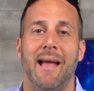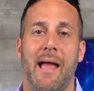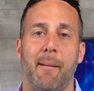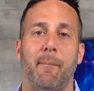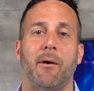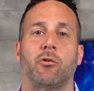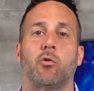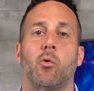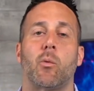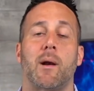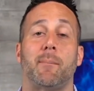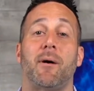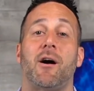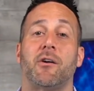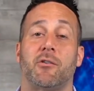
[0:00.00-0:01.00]
and my score went
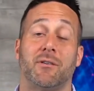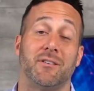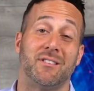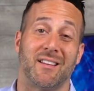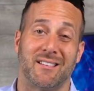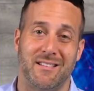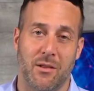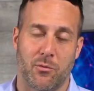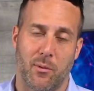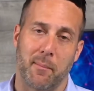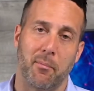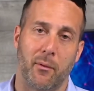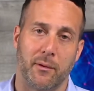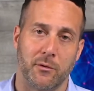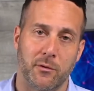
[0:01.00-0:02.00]
up 163
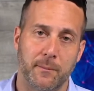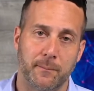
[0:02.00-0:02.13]
points.